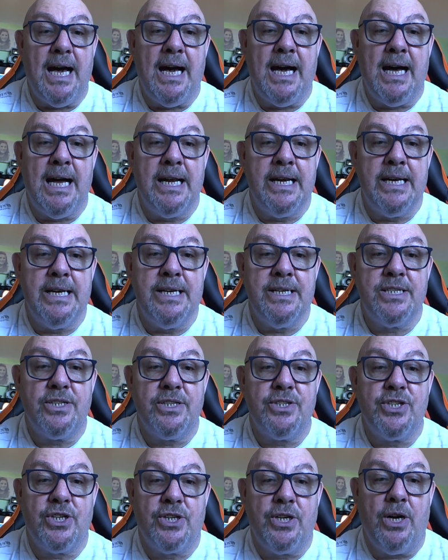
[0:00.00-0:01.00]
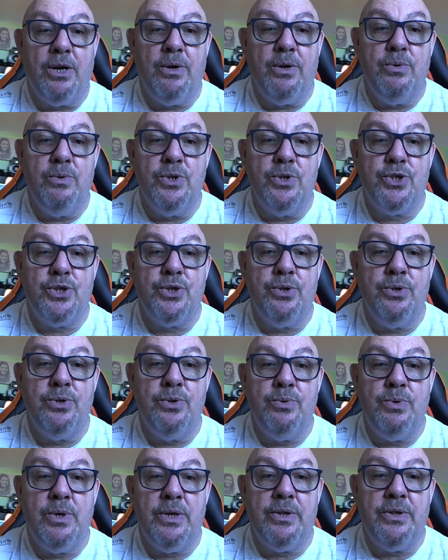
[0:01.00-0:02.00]
and to go
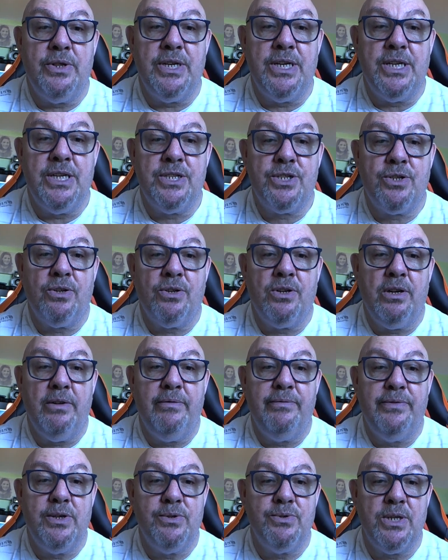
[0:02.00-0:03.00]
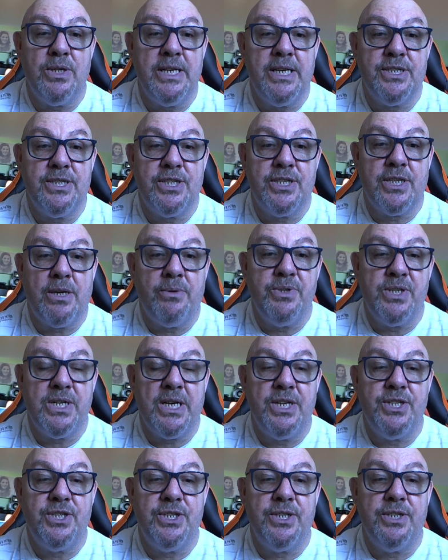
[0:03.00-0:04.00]
to the Sunderland Fusiliers
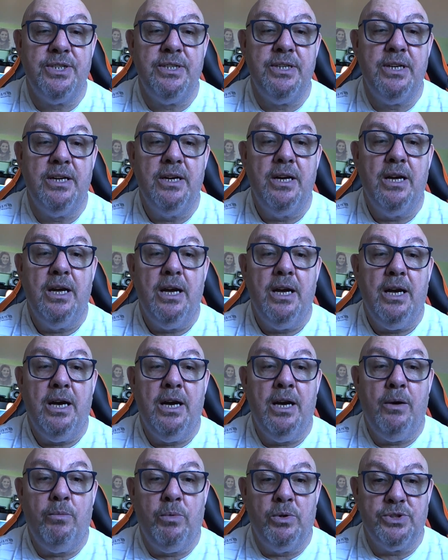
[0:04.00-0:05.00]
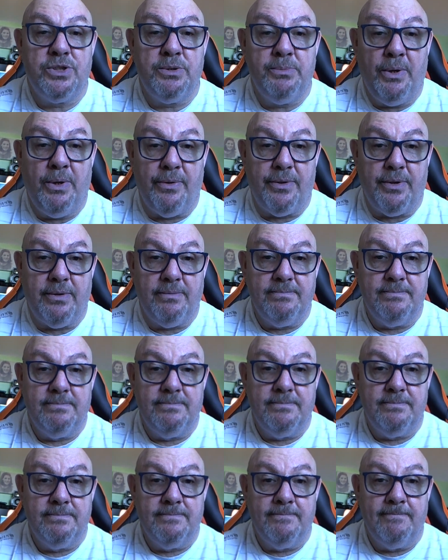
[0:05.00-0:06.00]
Association once a month
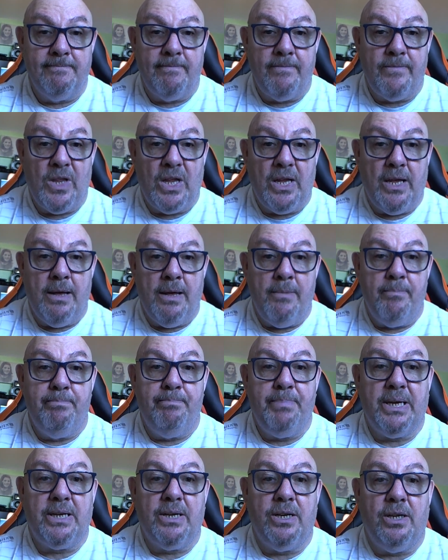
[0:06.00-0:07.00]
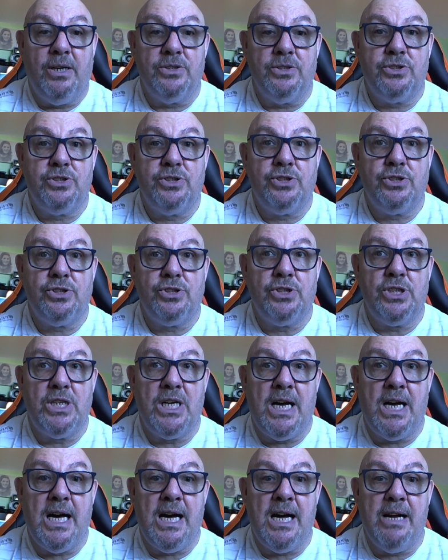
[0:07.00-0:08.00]
because
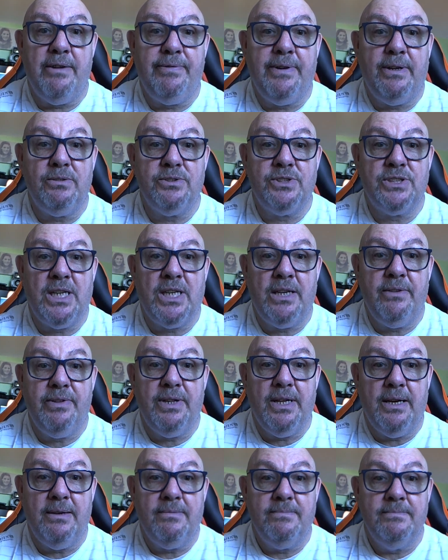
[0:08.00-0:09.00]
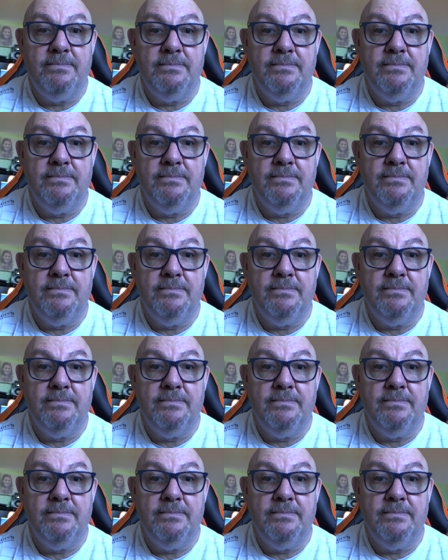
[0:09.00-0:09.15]
I felt safe there.